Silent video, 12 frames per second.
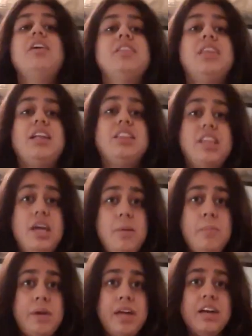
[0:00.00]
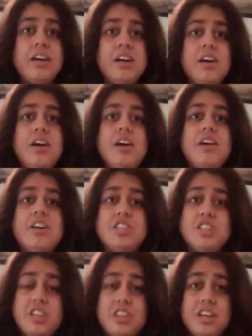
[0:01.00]
that they make
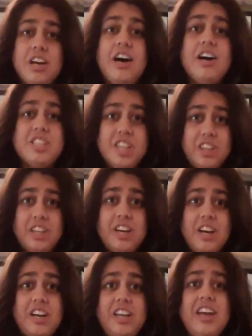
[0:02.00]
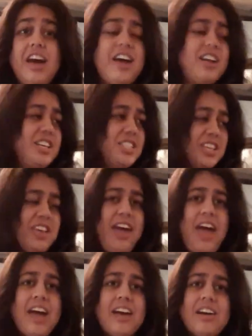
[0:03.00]
Shatakarni and his
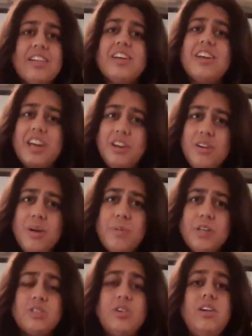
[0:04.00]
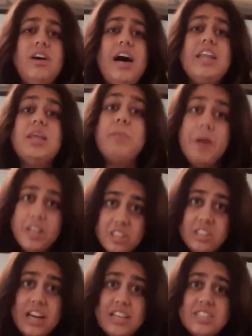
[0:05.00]
gang the regular patroller, and they
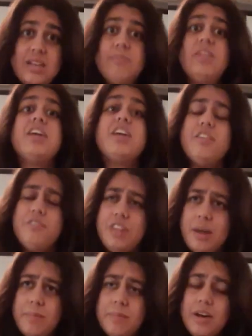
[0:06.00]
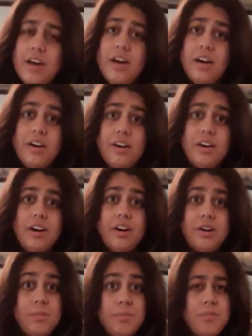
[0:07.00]
patronize them. They give them
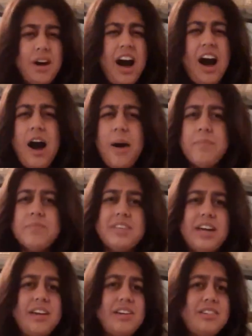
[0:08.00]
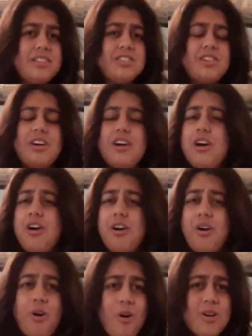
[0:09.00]
arms and
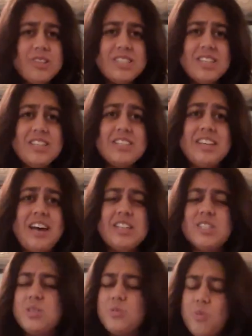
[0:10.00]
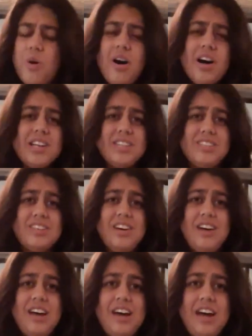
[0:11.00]
horses and swords,
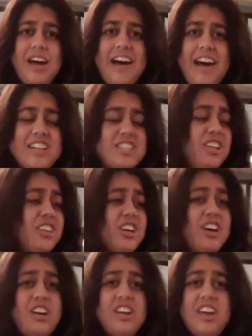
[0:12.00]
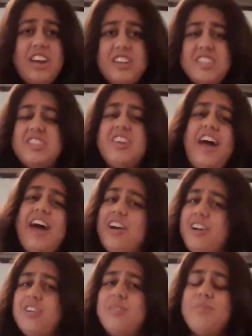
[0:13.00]
and Shatakarni and his
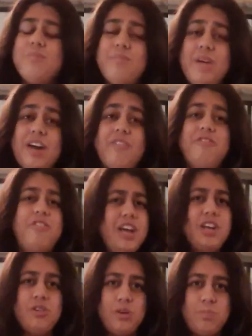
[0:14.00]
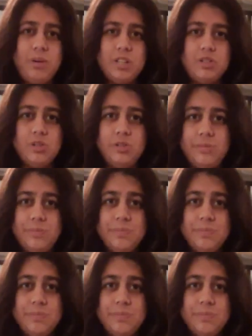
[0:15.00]
gang make a very good patrol.